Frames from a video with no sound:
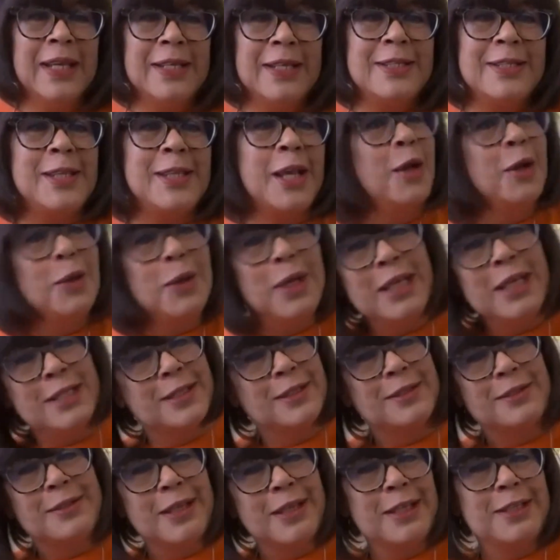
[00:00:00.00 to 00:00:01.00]
So
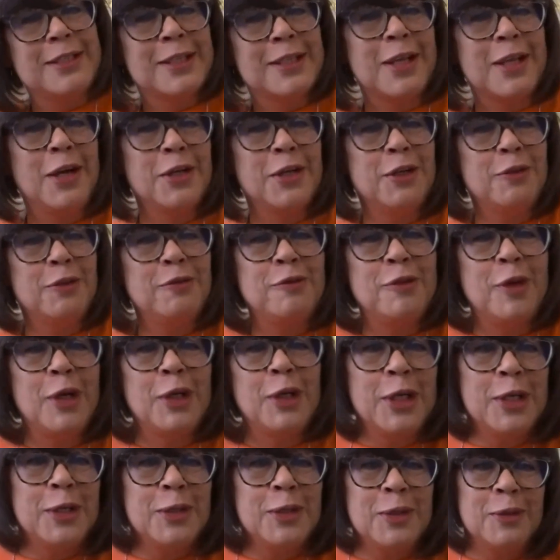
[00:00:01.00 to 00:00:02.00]
it's kind of
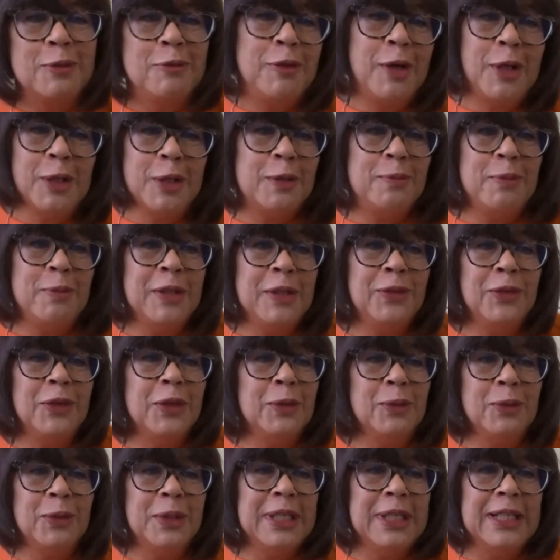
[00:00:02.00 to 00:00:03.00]
followed me
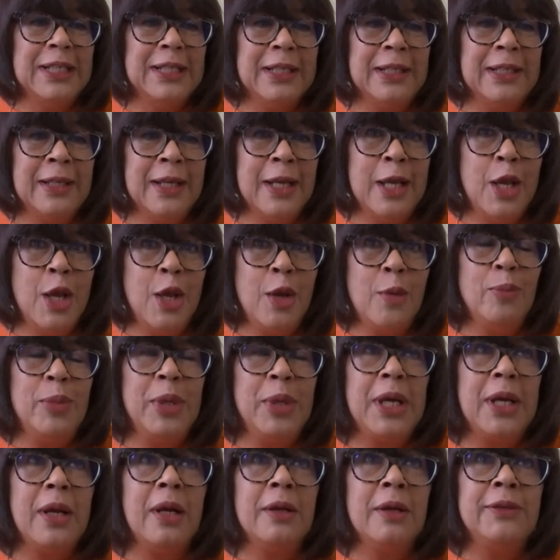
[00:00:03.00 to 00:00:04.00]
through, really.
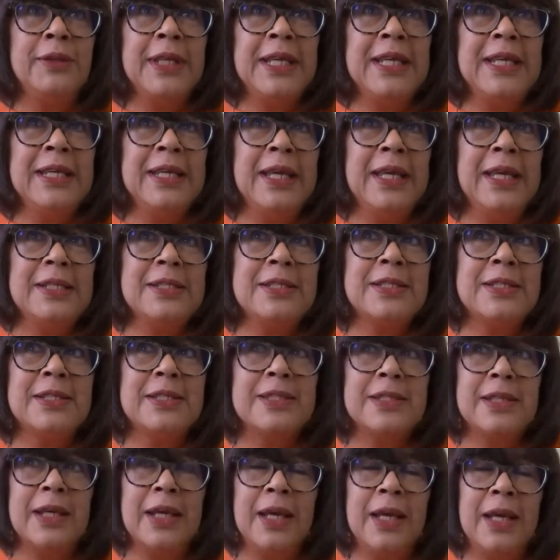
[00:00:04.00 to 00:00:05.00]
But I think
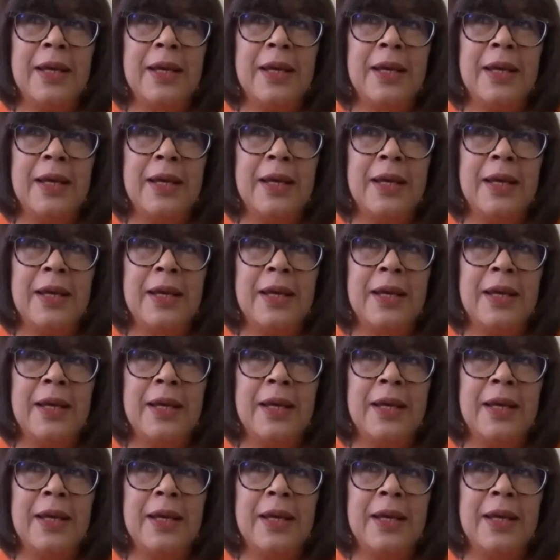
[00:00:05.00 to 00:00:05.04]
it's,